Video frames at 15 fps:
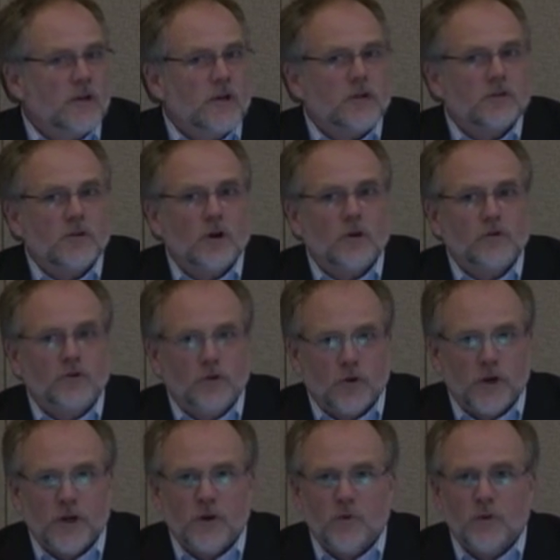So
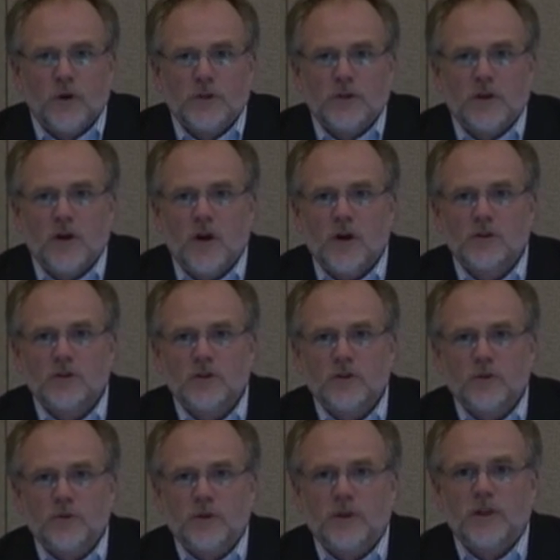Joya works in concert
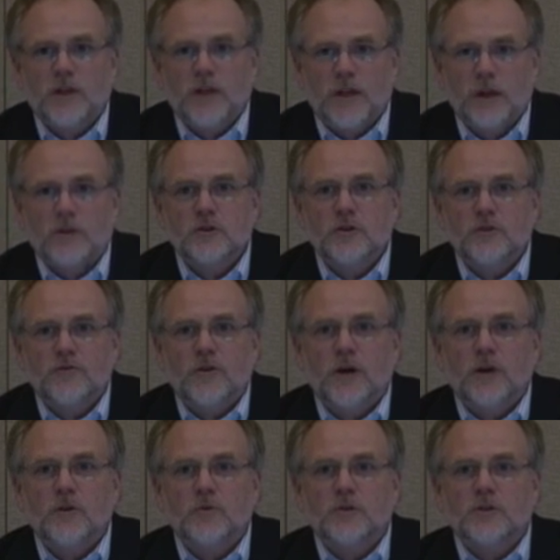with the Clean Energy
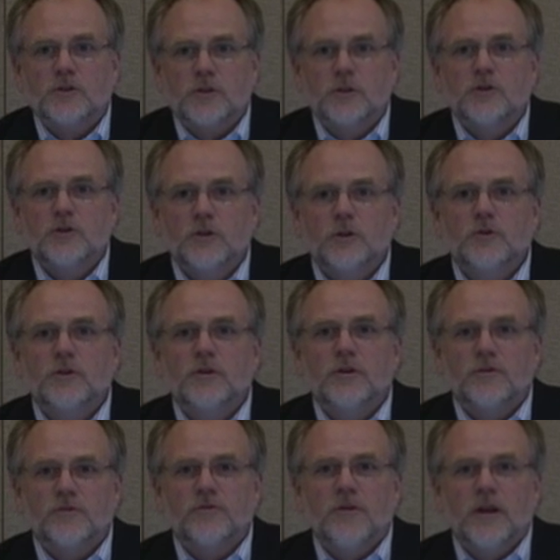Fund, which is a
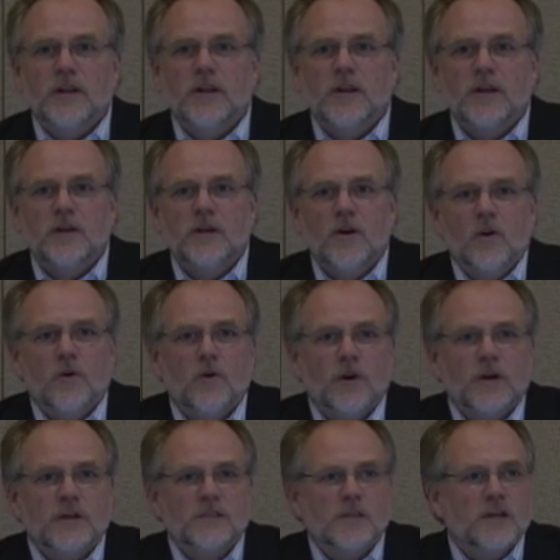student-funded
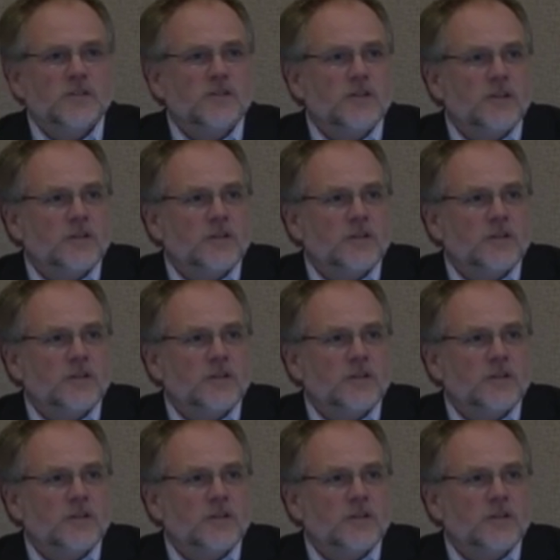organization.